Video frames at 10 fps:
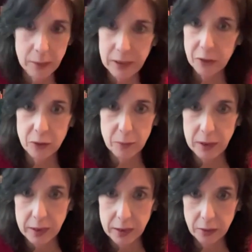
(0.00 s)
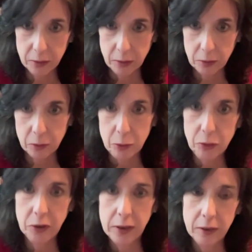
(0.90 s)
mainstream media are
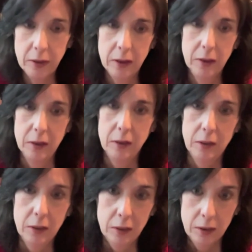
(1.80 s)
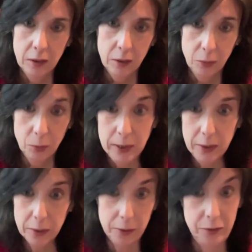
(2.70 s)
losing
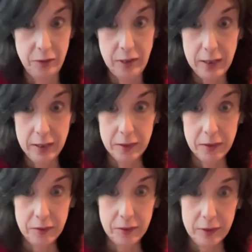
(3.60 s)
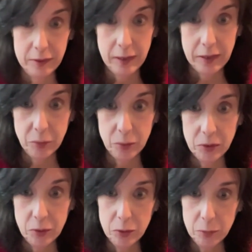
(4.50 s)
readers. And as a
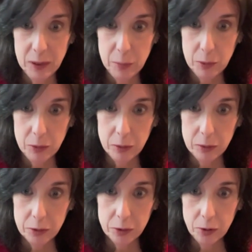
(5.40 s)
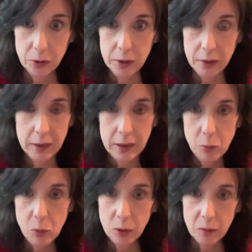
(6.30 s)
result, people are getting
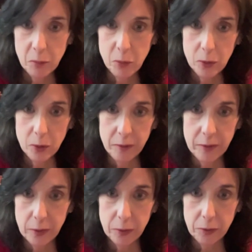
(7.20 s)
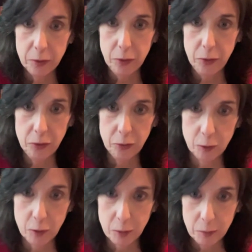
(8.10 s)
more and more of their news
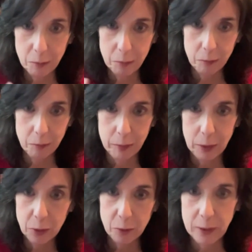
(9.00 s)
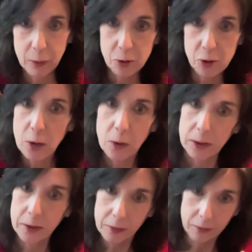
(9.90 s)
from peer-to-peer
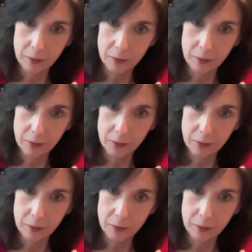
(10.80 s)
sharing.